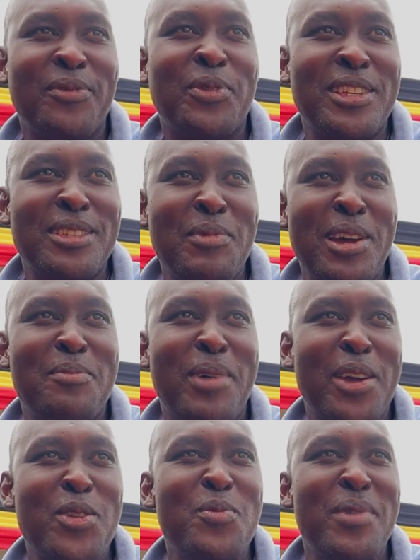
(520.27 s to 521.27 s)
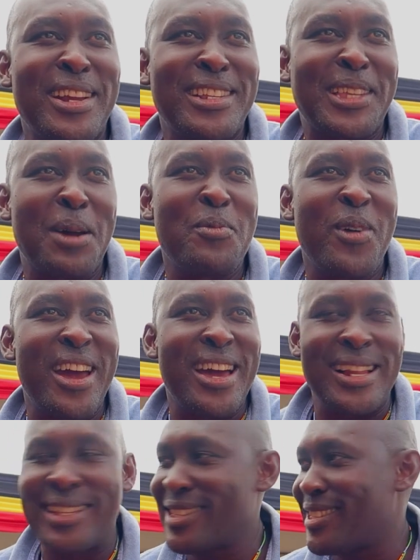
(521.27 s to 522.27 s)
If it's made by humans somewhere
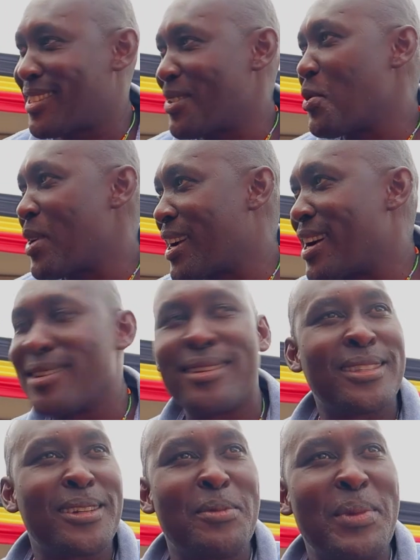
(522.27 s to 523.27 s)
else, uh, we can also